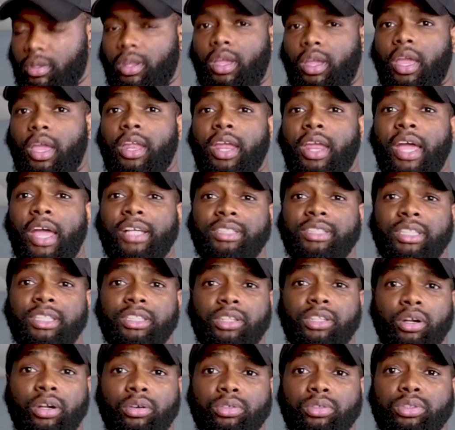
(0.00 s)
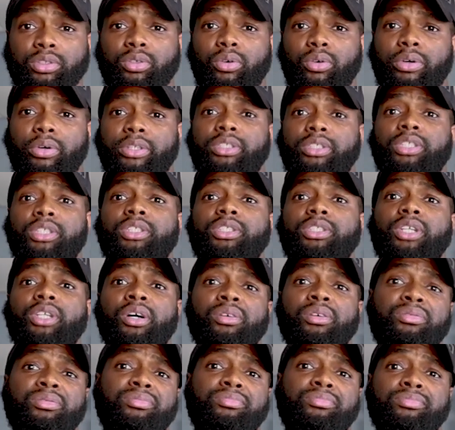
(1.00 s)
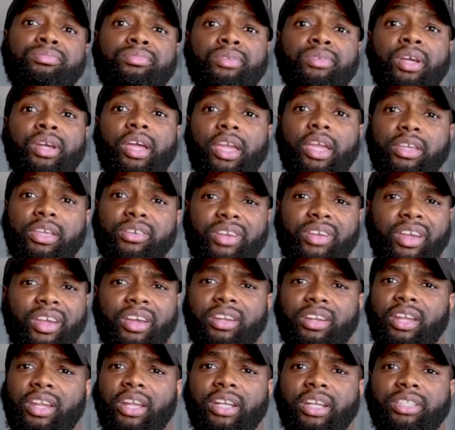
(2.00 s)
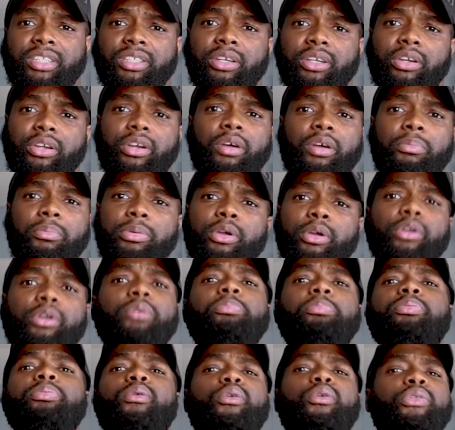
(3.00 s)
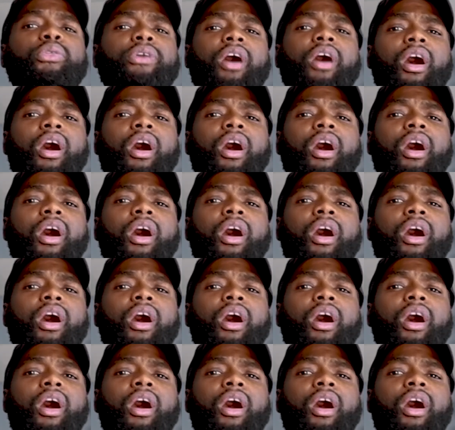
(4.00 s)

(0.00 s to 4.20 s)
and it has internal storage. So, and you can connect it to your computer, pull the